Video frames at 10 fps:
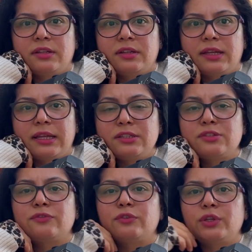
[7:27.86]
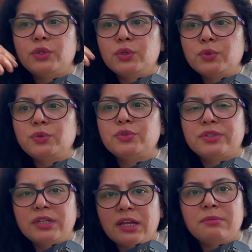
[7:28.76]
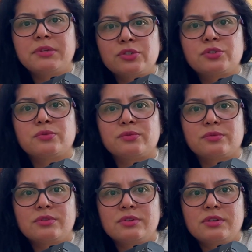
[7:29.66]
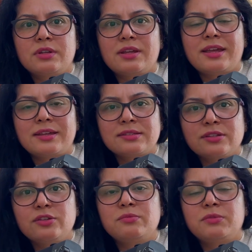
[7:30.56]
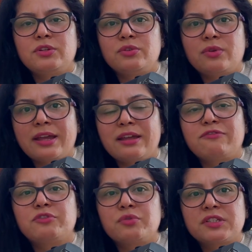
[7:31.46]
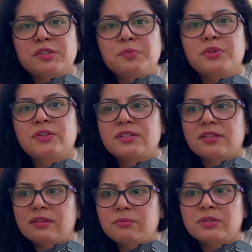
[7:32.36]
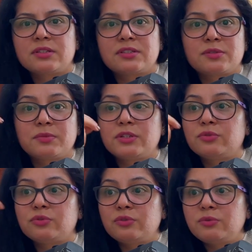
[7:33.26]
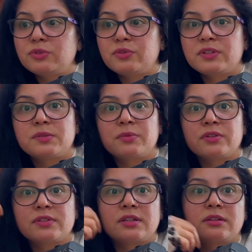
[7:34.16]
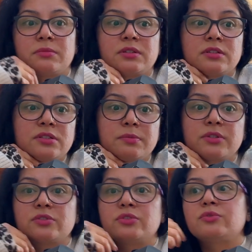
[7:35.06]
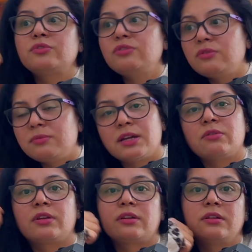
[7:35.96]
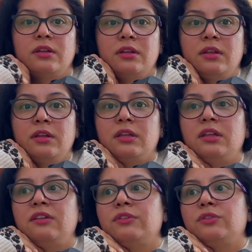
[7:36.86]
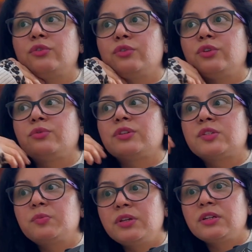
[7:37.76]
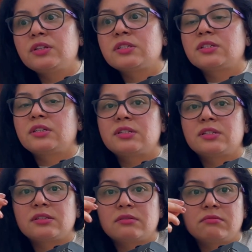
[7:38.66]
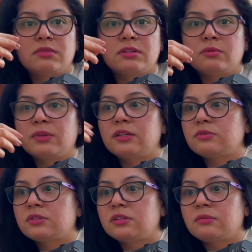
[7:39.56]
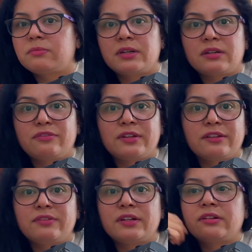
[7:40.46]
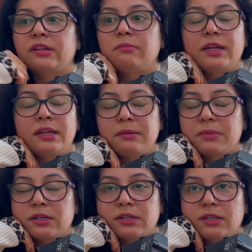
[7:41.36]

And it's for you to tap into. As a human, you have to experience that abundance, but you don't want to experience that abundance because you don't know about it. Even though you experience it, when you see a butterfly fluttering by, but